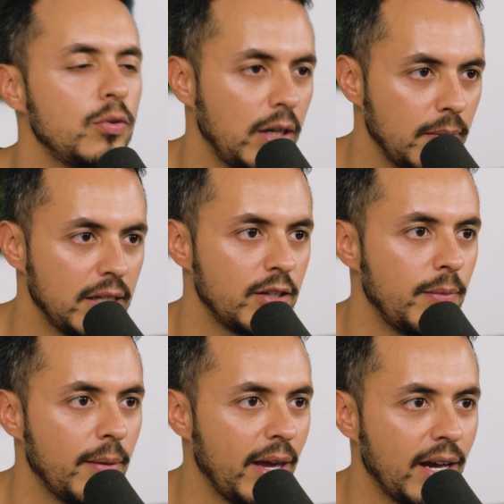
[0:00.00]
is what it means to
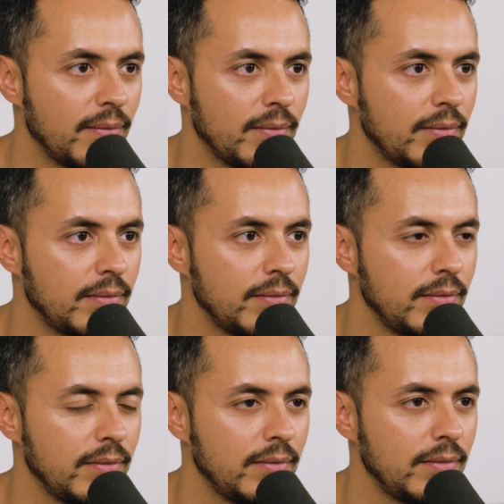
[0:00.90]
be a man
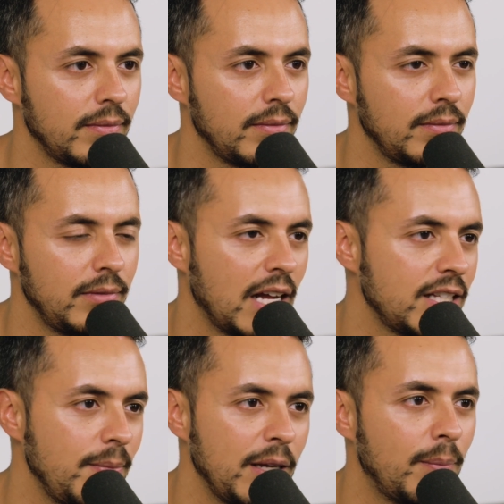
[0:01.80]
not
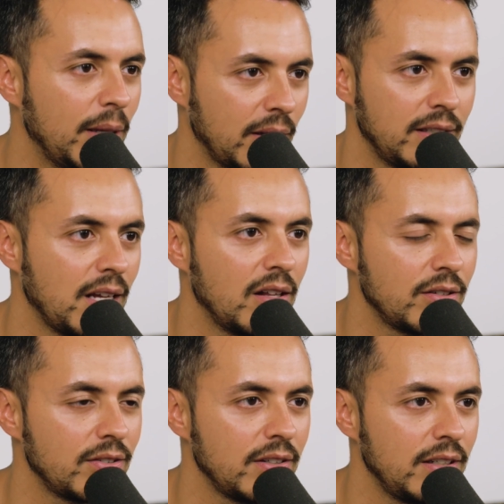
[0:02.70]
to make a billion
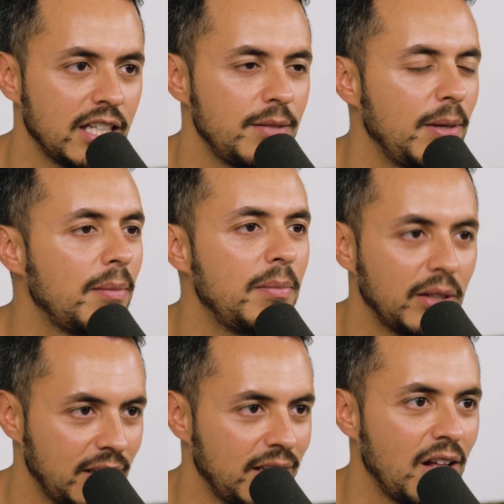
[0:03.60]
dollars, not to make a
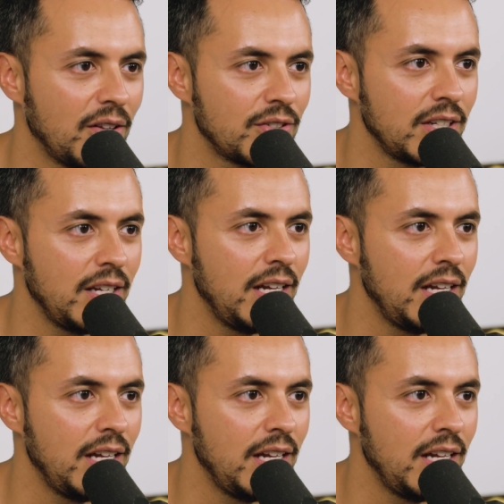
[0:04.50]
million dollars,